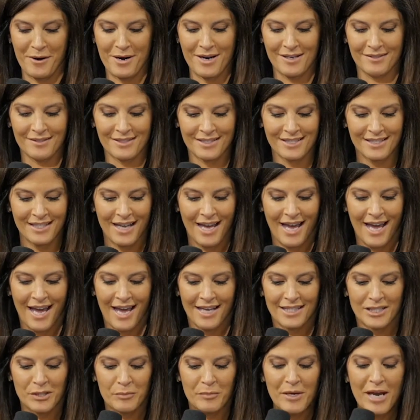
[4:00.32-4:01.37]
else.
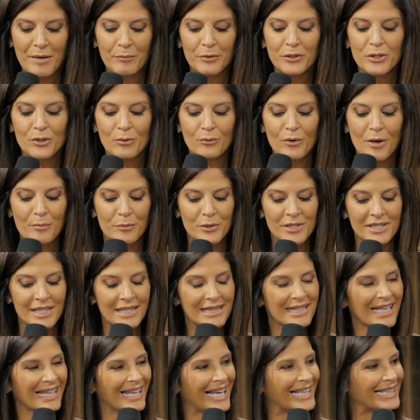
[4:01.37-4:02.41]
To be able to
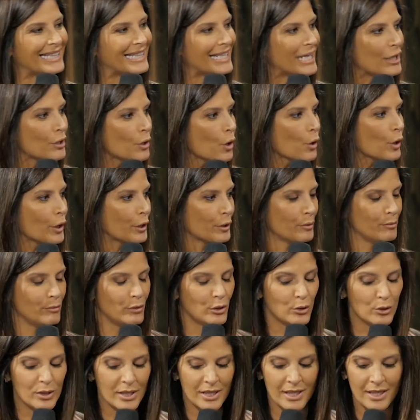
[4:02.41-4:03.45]
represent the Latino
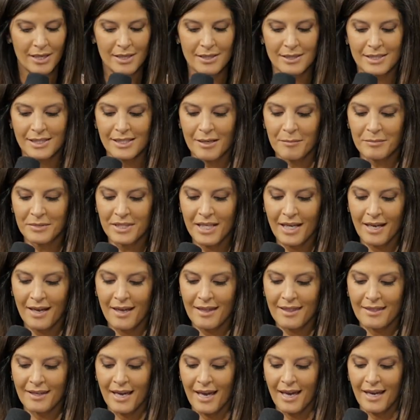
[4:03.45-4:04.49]
community is something
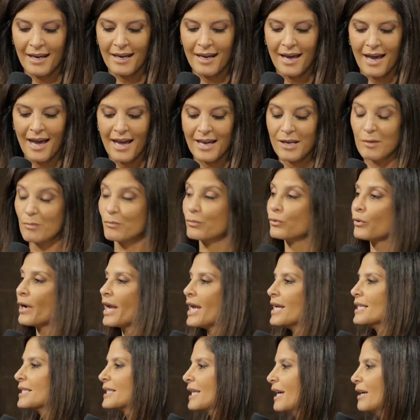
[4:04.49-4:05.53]
that I
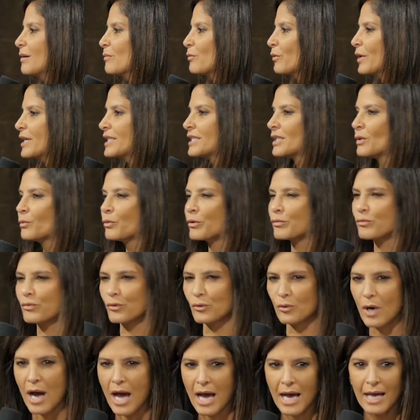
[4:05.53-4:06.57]
embrace. I embrace it with
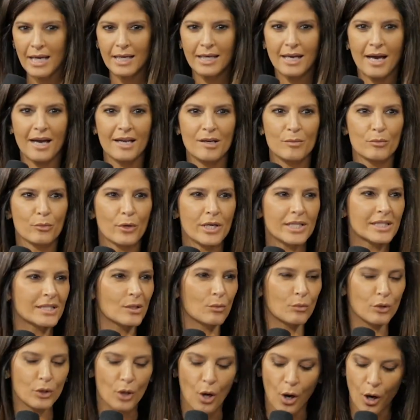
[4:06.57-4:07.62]
pride. I embrace
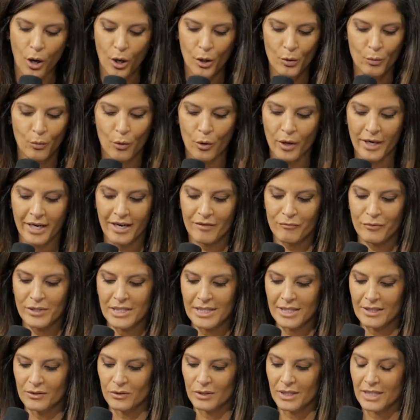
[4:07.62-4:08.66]
it with hard work every
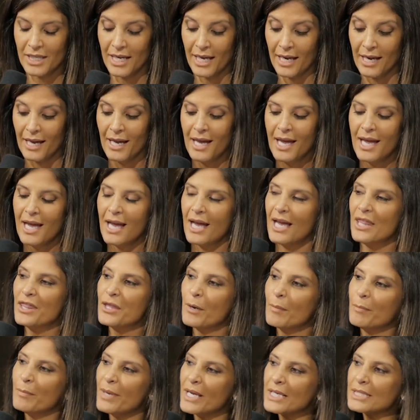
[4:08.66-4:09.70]
single day. And
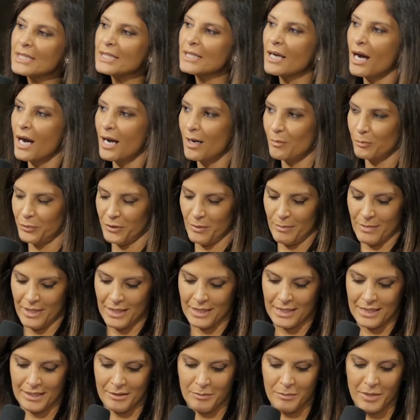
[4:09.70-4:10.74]
the best
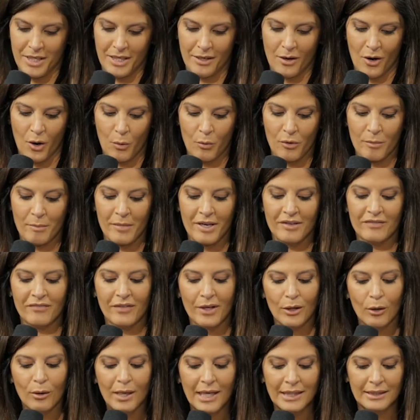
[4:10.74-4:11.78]
compliments to me are when my
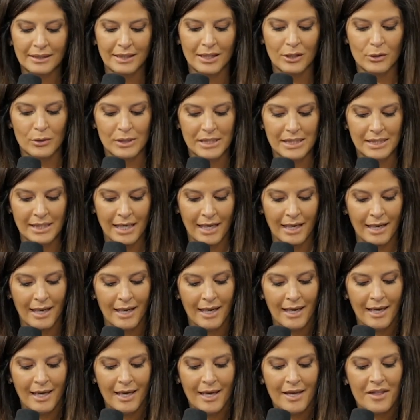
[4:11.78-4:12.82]
fellow Latinos say,
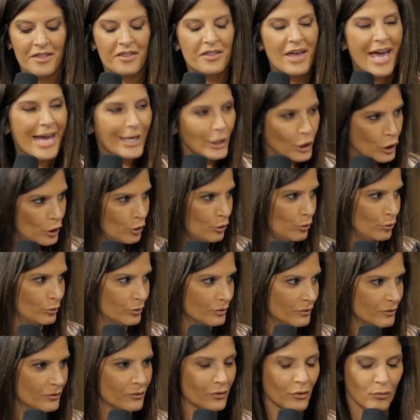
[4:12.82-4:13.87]
thank
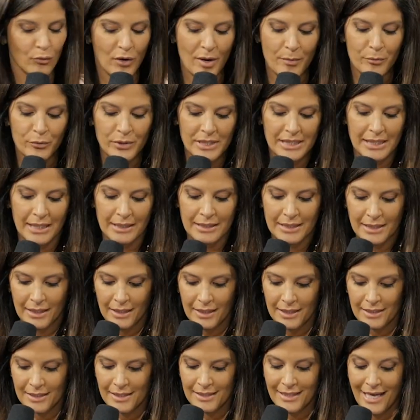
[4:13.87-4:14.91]
you for
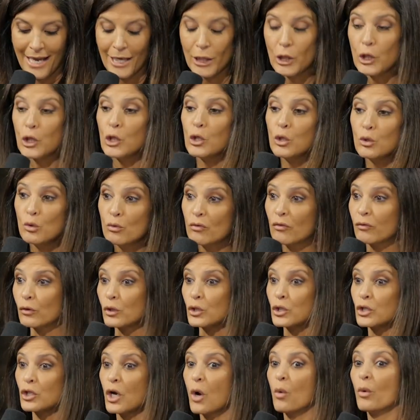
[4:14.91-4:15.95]
representing us. Thank you
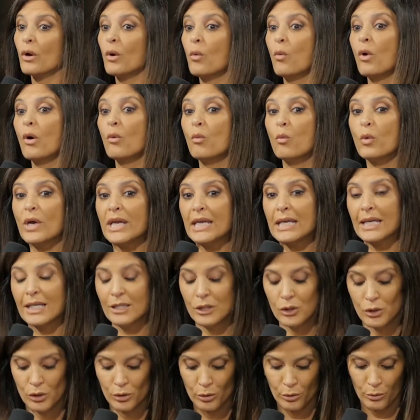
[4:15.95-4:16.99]
for showing what we
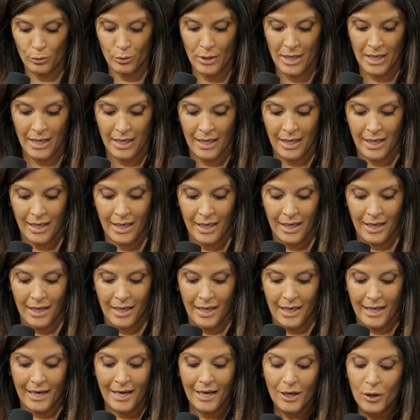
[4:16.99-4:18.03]
can do.
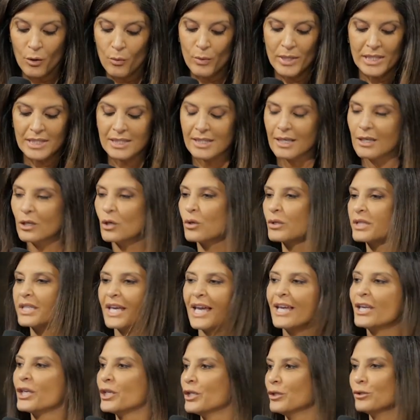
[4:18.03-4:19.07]
And I always say, no,
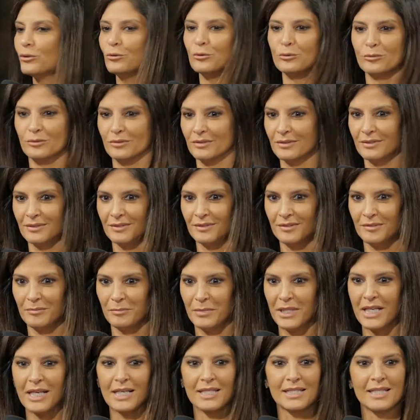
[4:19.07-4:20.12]
thank you,
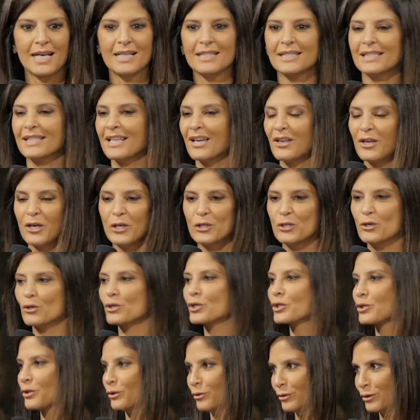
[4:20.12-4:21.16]
because I stand on your
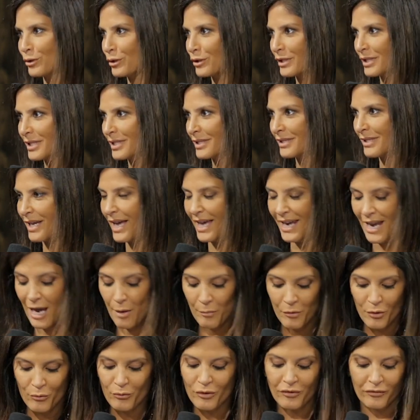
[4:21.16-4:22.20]
shoulders and
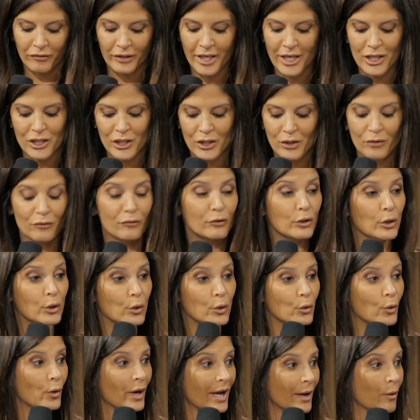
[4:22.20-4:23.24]
I'm a reflection of
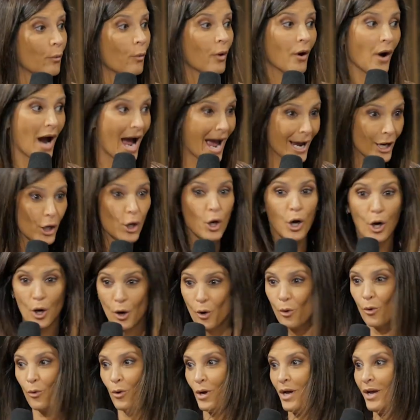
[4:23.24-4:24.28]
you. And where I
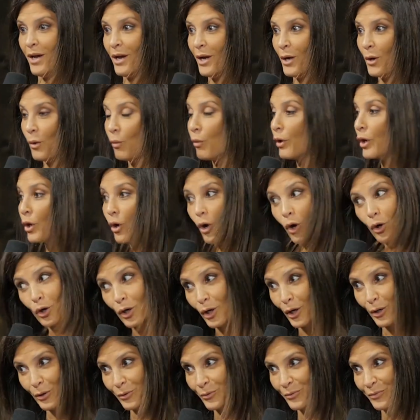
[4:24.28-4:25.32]
go, we all
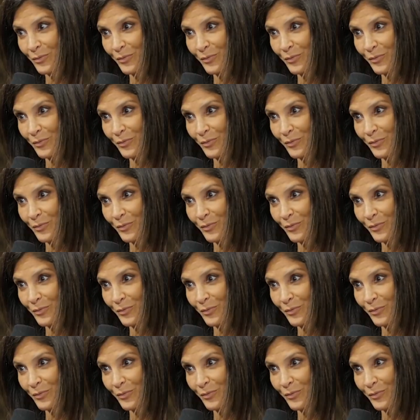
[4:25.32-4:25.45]
go.